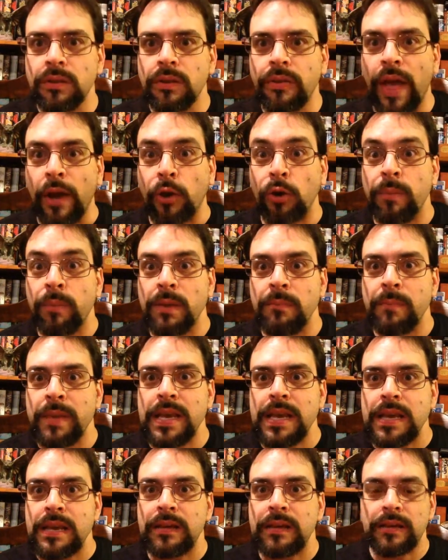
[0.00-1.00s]
that could be
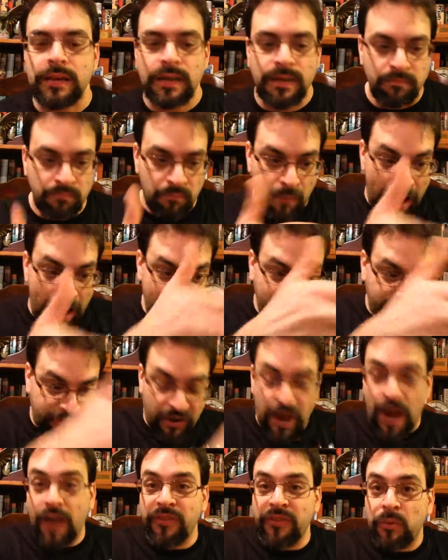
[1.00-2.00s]
me. My
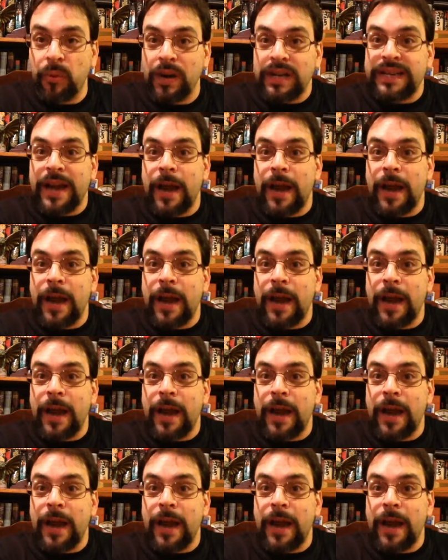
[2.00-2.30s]
father went